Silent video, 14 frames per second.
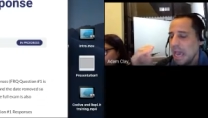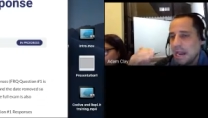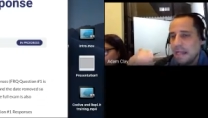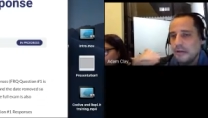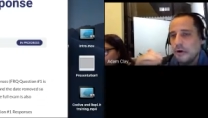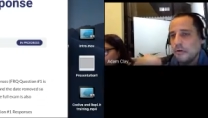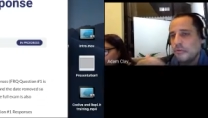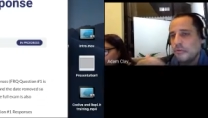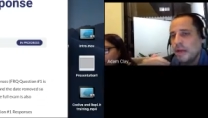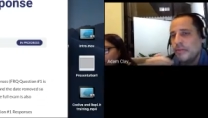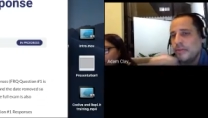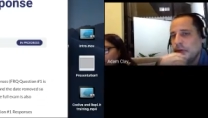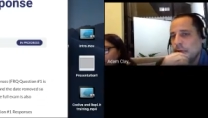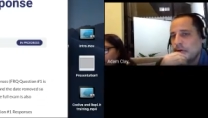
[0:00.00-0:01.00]
don't grade
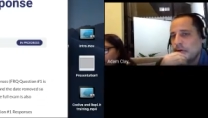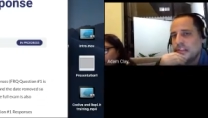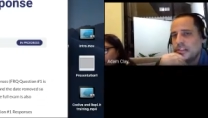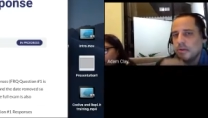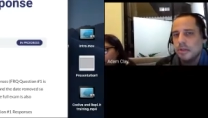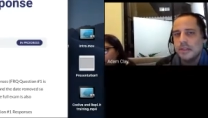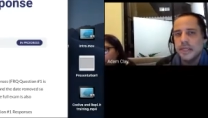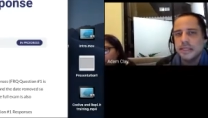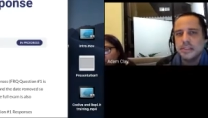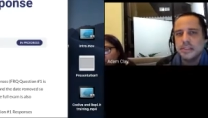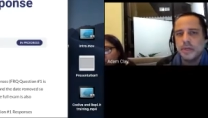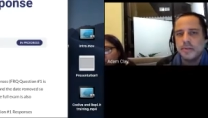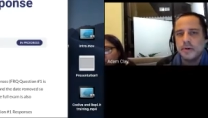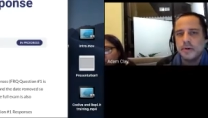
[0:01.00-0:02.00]
them. Okay, so that's
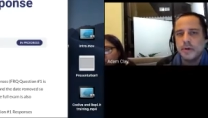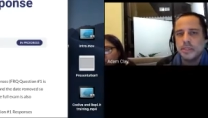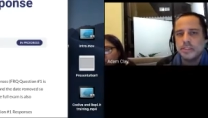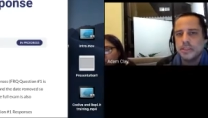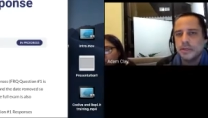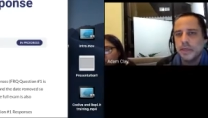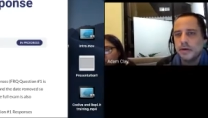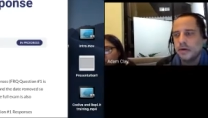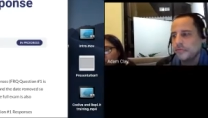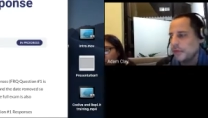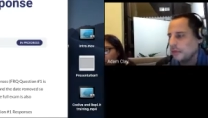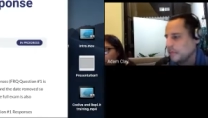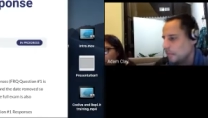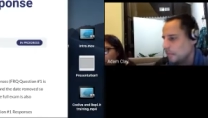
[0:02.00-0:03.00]
another question. I don't know if
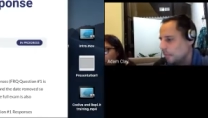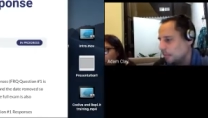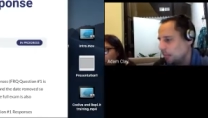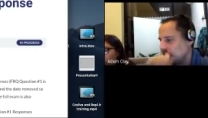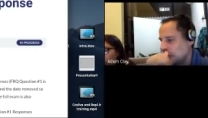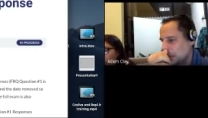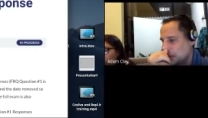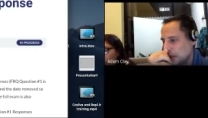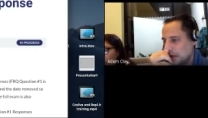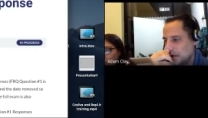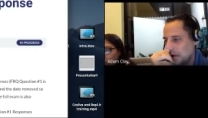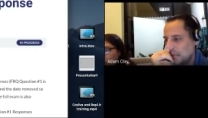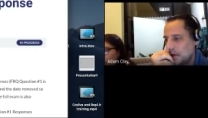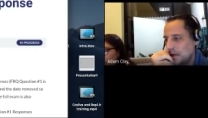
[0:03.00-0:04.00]
that's popped up yet,
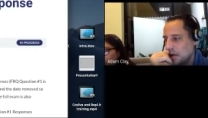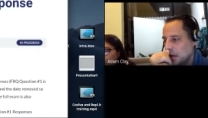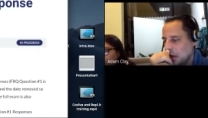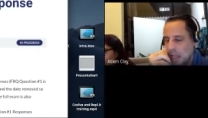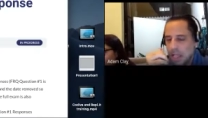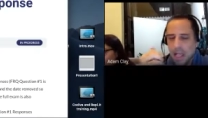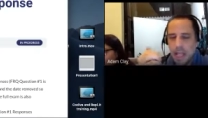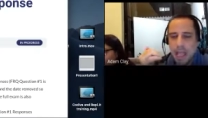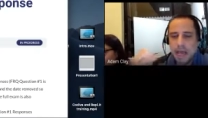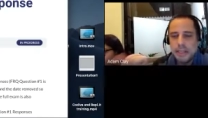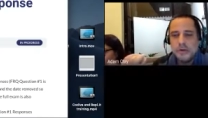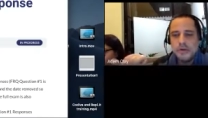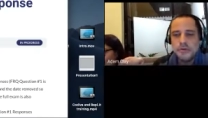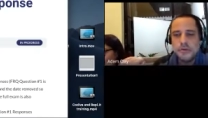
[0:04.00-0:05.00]
but how do
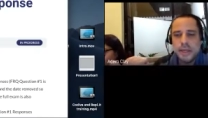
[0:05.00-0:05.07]
you grade